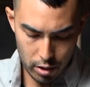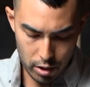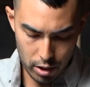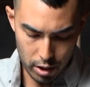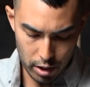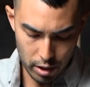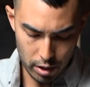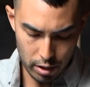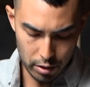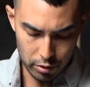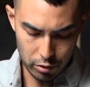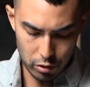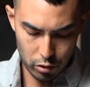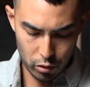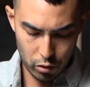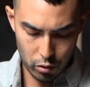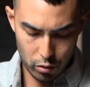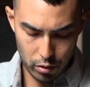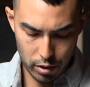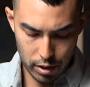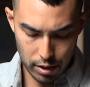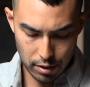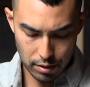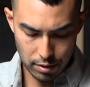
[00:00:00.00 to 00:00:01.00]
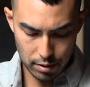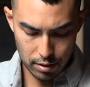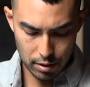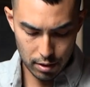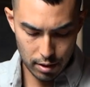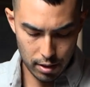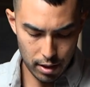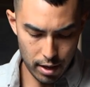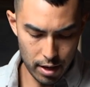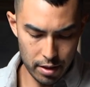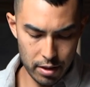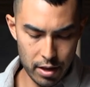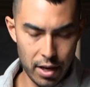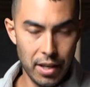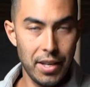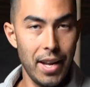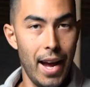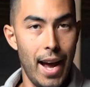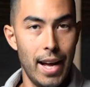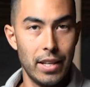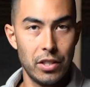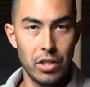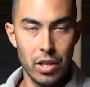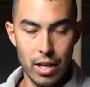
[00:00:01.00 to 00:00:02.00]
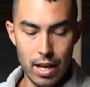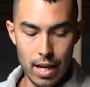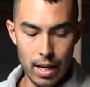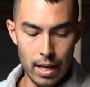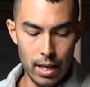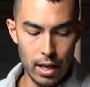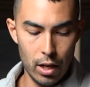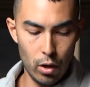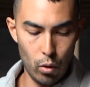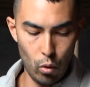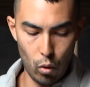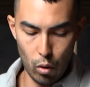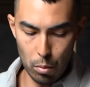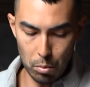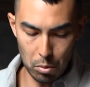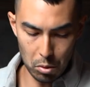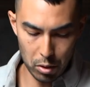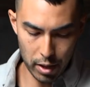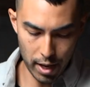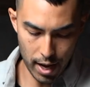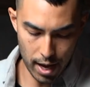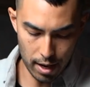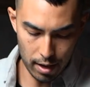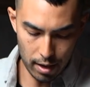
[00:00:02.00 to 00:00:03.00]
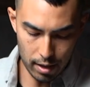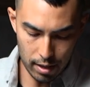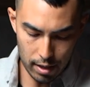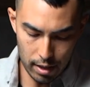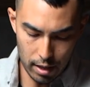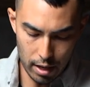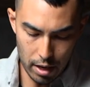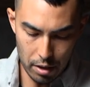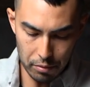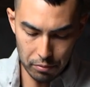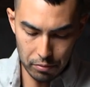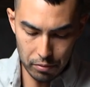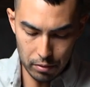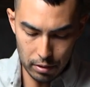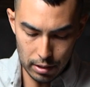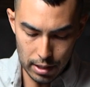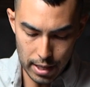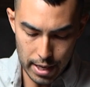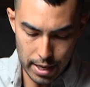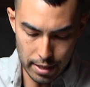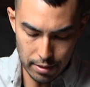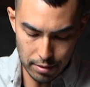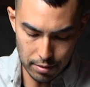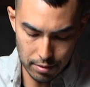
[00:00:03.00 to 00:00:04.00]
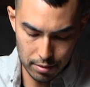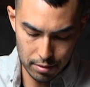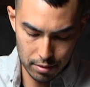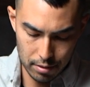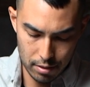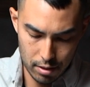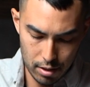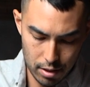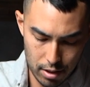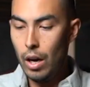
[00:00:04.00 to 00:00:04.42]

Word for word: You can unscrew this and then attach any normal Canon E F lens.